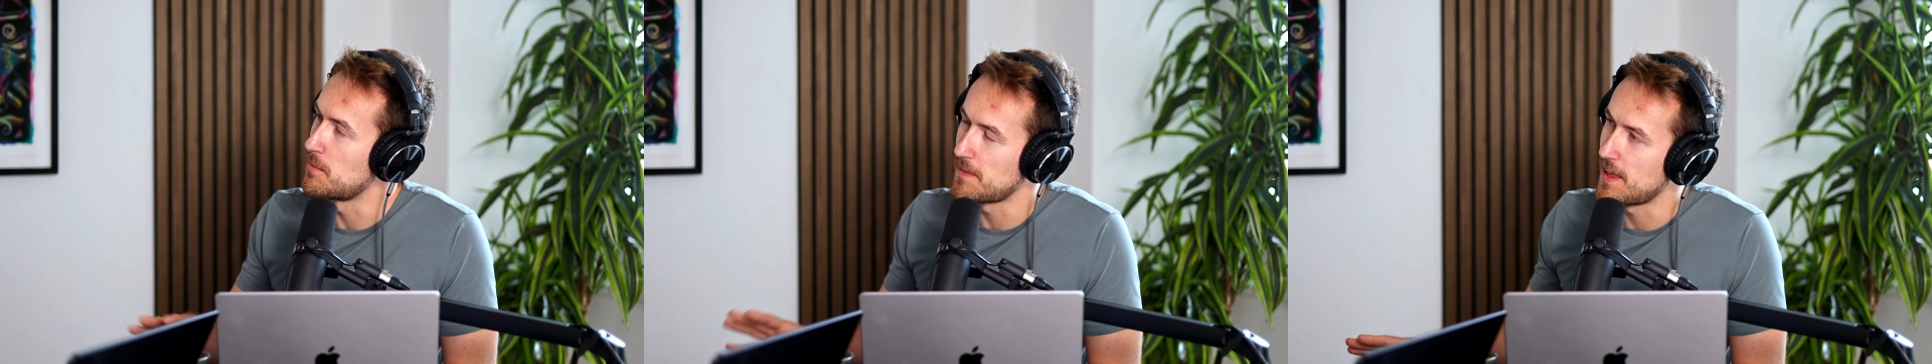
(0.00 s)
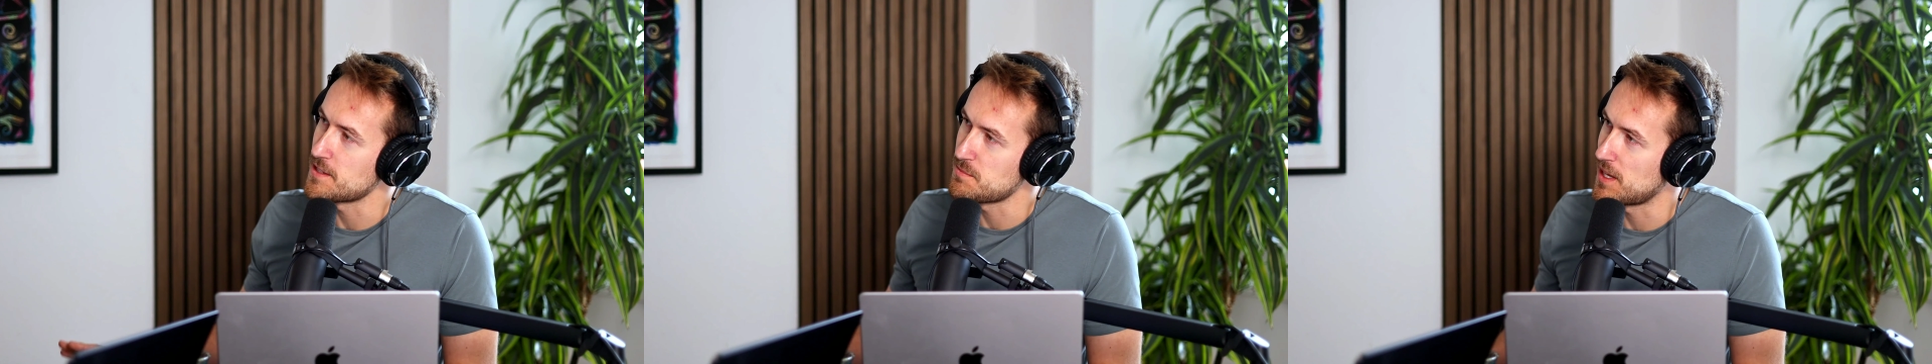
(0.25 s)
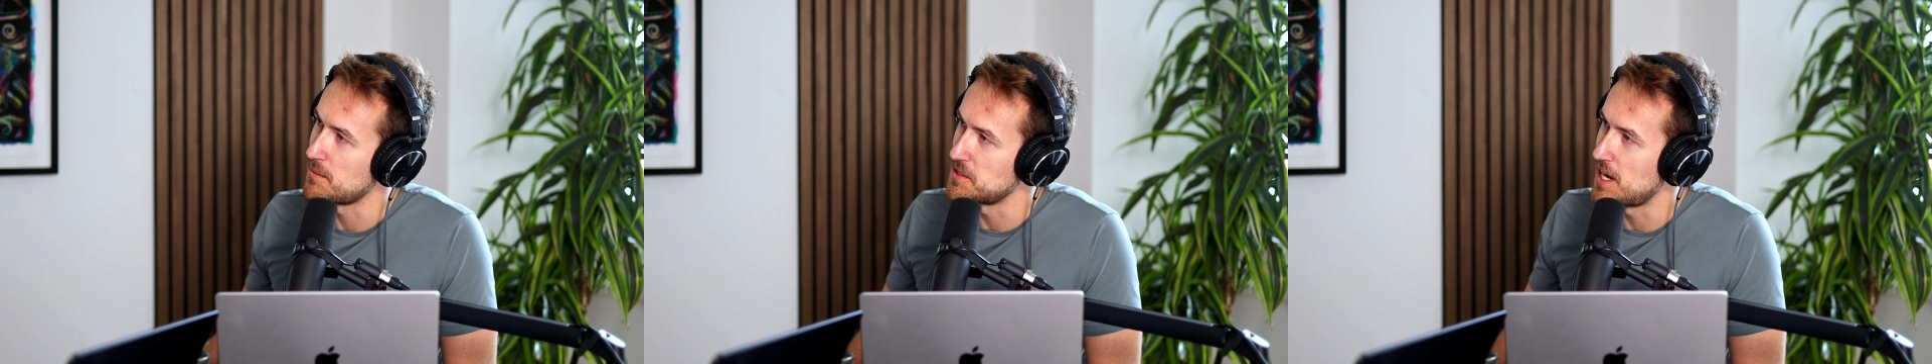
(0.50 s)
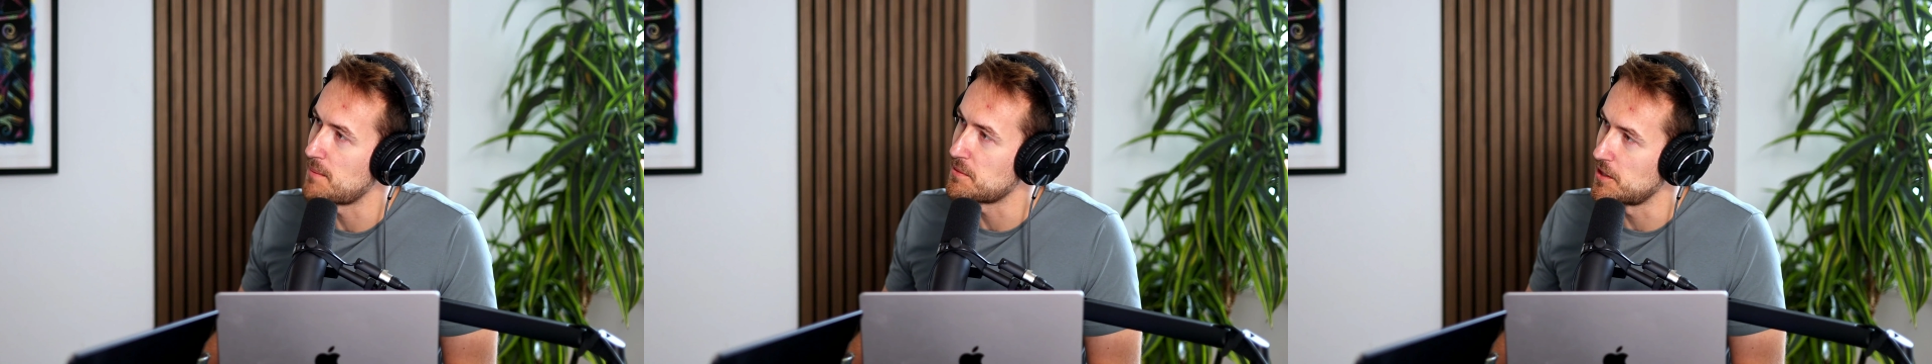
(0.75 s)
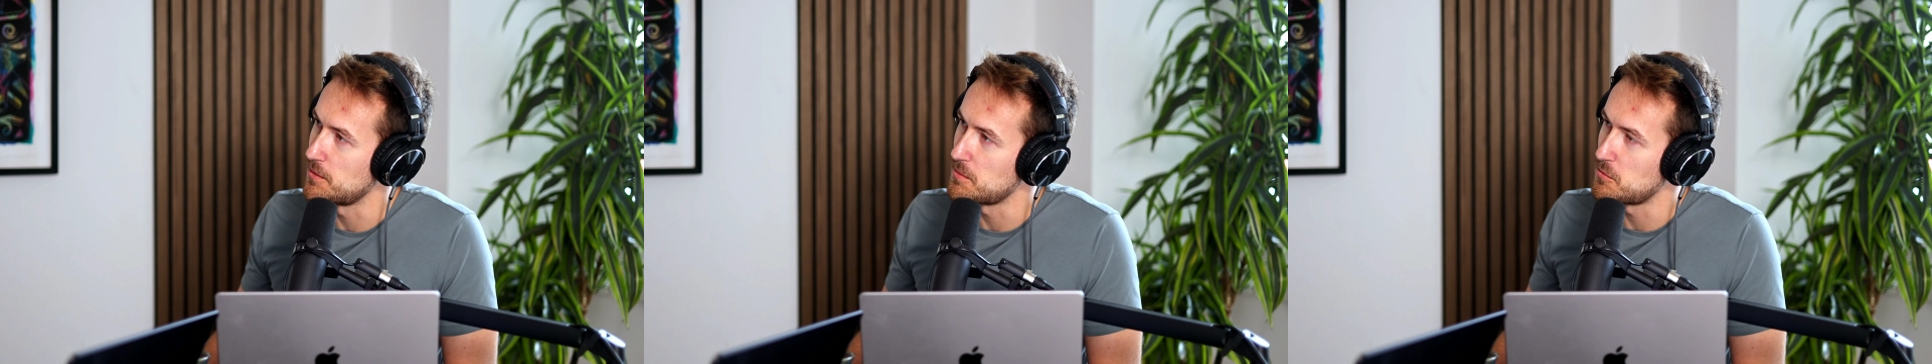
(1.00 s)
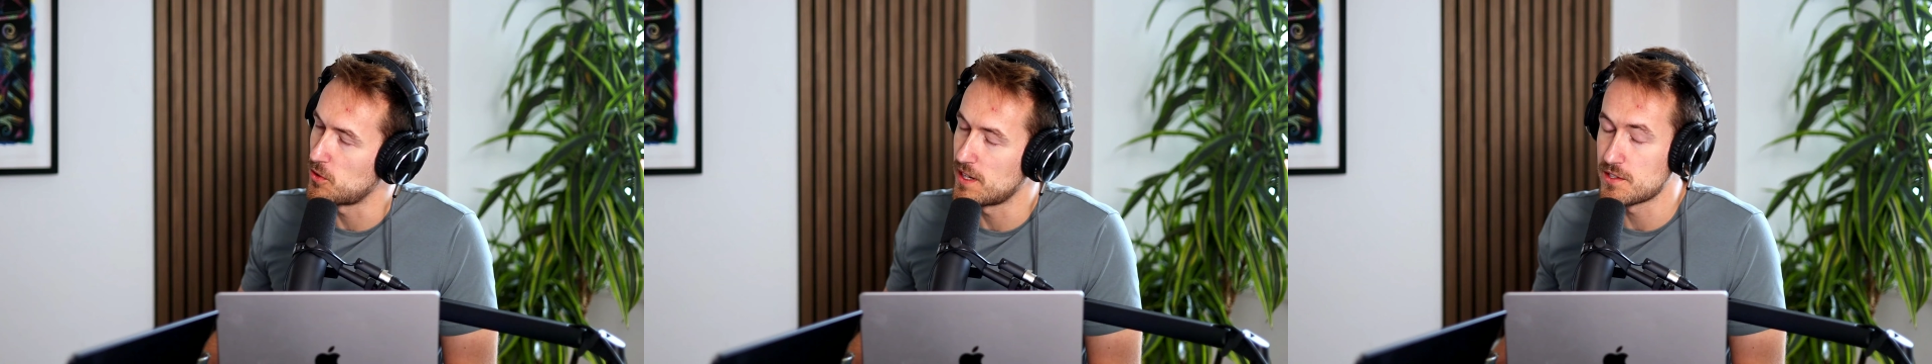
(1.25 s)
but that's become adopted a little bit
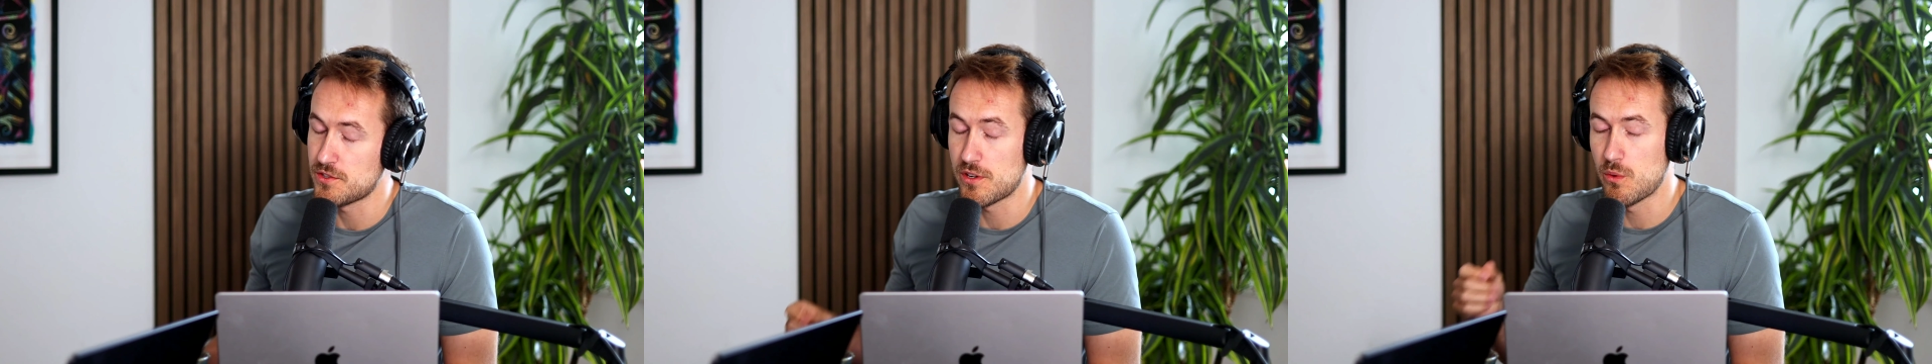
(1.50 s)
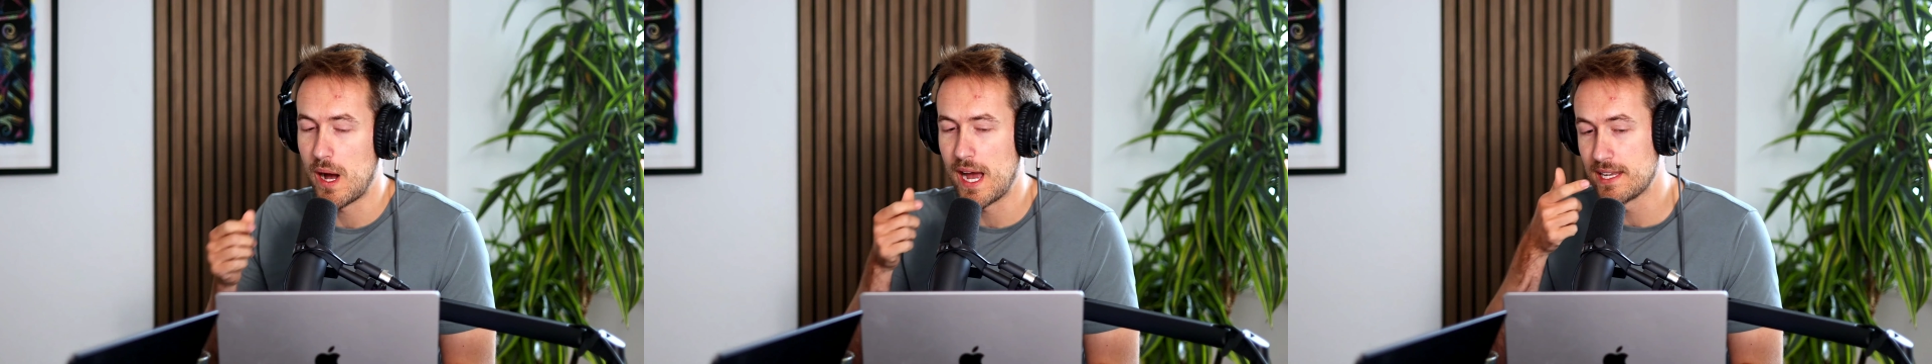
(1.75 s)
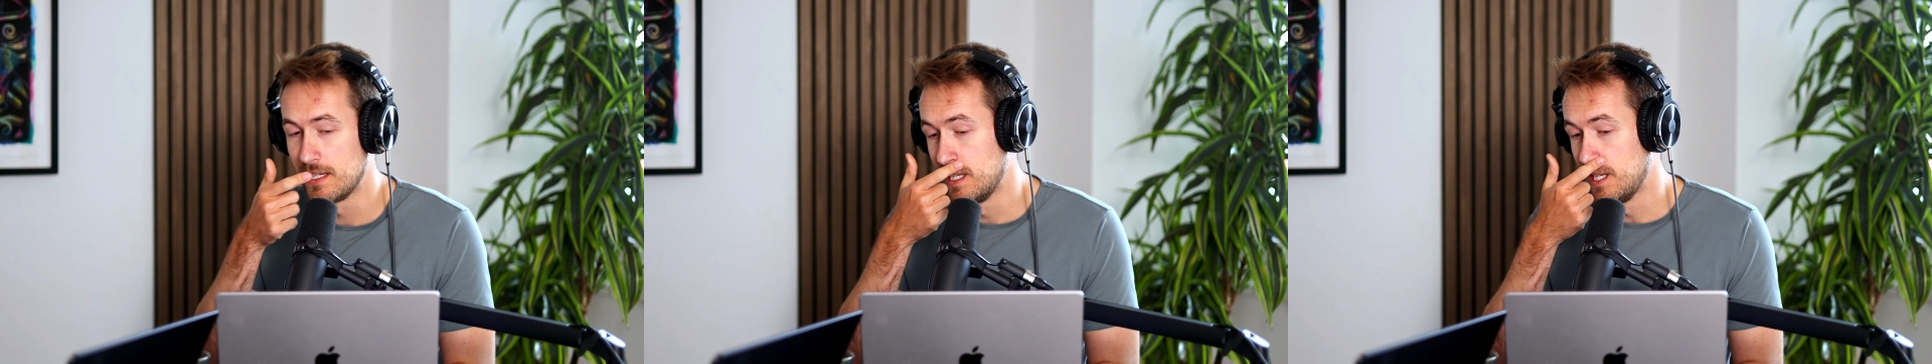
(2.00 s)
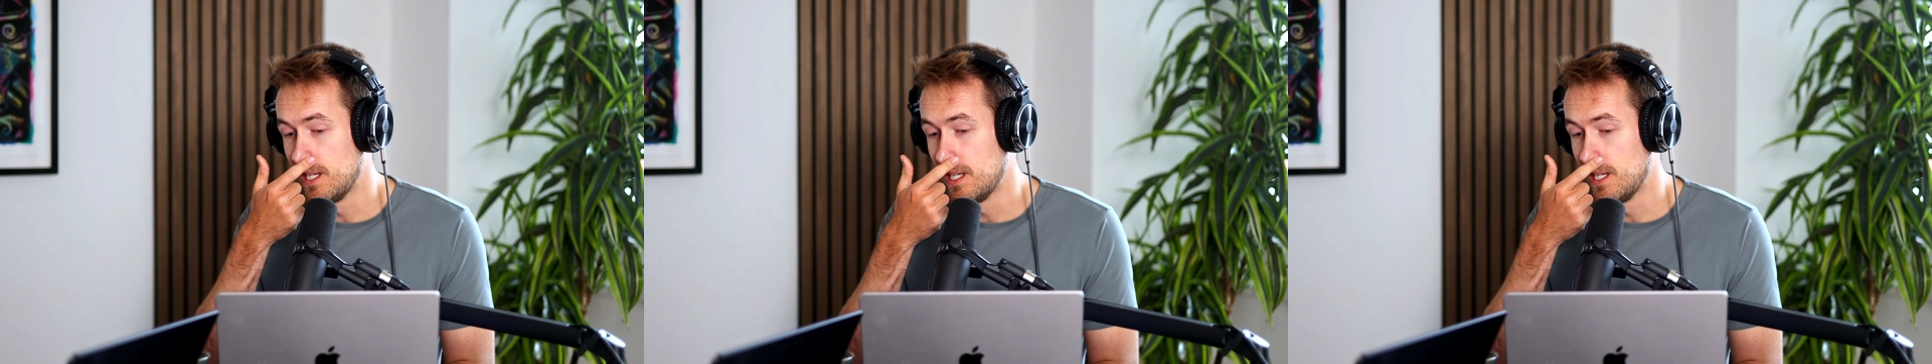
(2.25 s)
more industry wide.